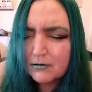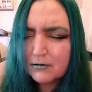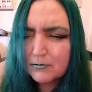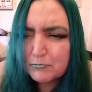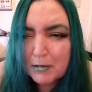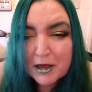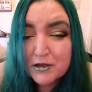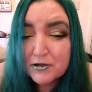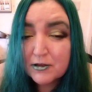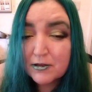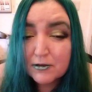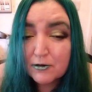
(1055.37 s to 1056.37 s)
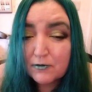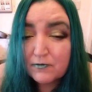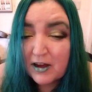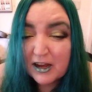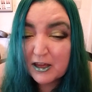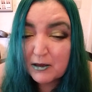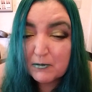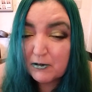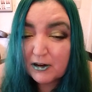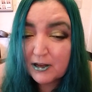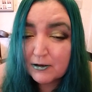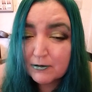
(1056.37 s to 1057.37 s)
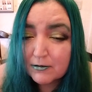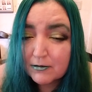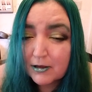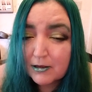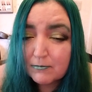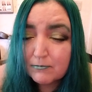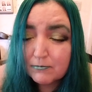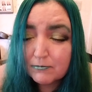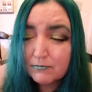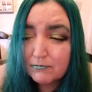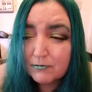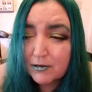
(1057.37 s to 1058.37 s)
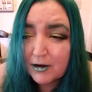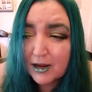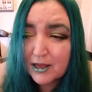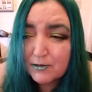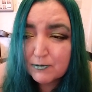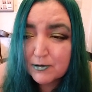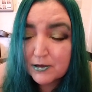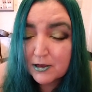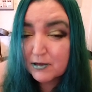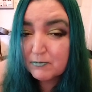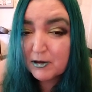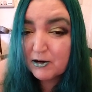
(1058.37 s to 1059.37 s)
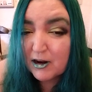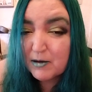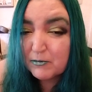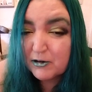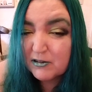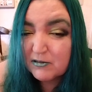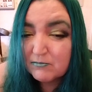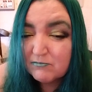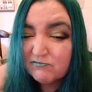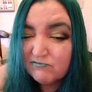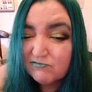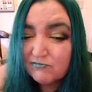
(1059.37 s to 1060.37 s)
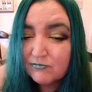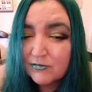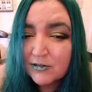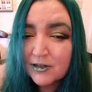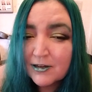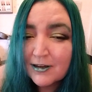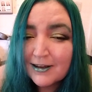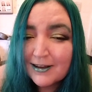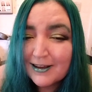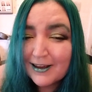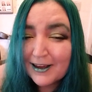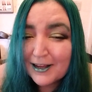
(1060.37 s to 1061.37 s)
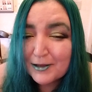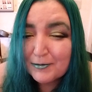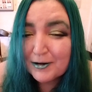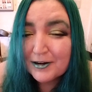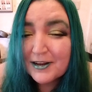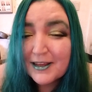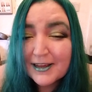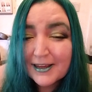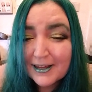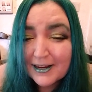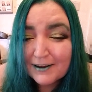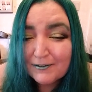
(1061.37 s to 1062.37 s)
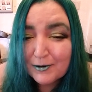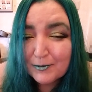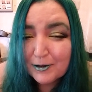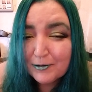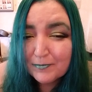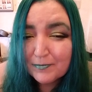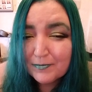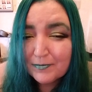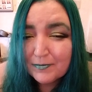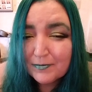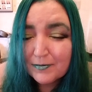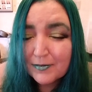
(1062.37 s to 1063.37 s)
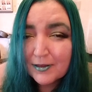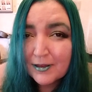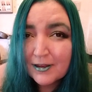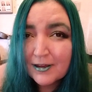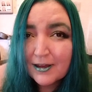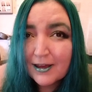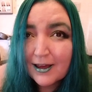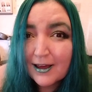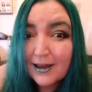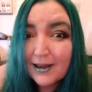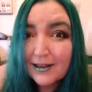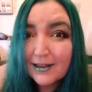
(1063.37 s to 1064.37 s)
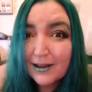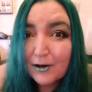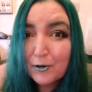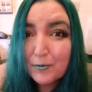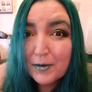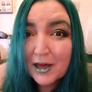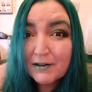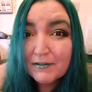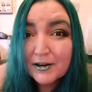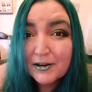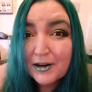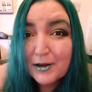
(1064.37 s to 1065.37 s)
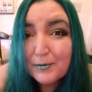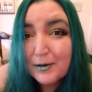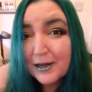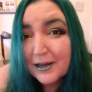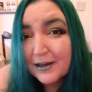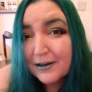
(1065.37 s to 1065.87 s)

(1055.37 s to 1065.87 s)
mentions of vacuum cleaners and the rest was just me rambling. Anyway, take care everyone, and I hope you have a great week.